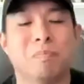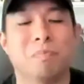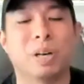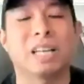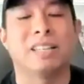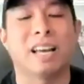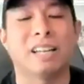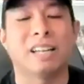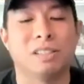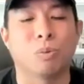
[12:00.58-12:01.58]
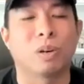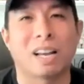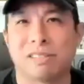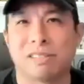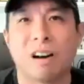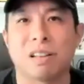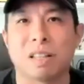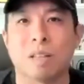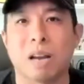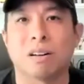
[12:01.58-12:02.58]
bring attention to what I saw in
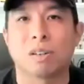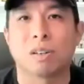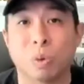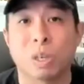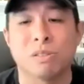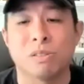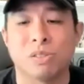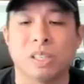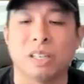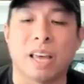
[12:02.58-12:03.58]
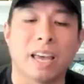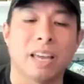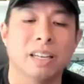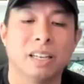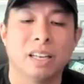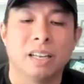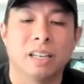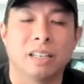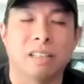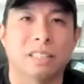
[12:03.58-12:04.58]
the mirror, to what you see today,
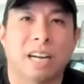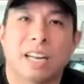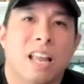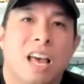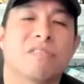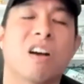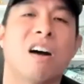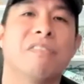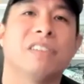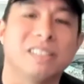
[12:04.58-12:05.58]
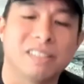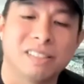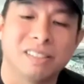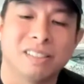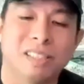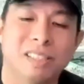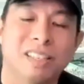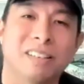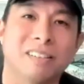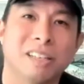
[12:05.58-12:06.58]
I didn't have confidence
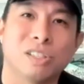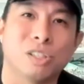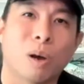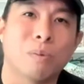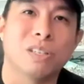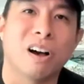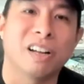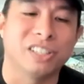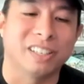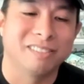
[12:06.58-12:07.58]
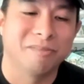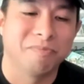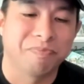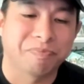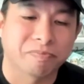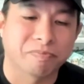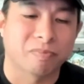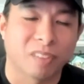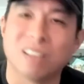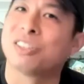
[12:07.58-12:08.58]
in, and so I would dodge it.
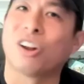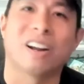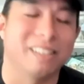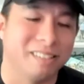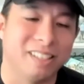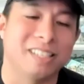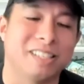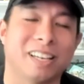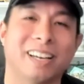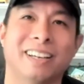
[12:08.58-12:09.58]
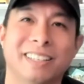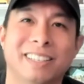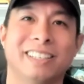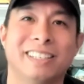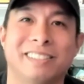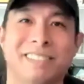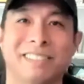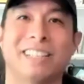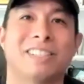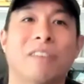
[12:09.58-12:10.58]
Sorry, it's
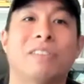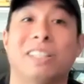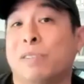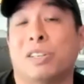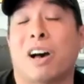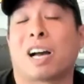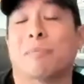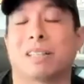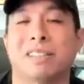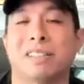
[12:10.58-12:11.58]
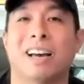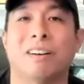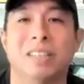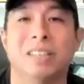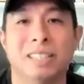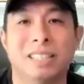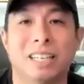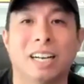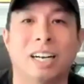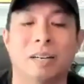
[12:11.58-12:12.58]
tough to even talk about this
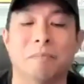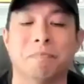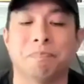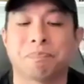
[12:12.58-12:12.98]
now.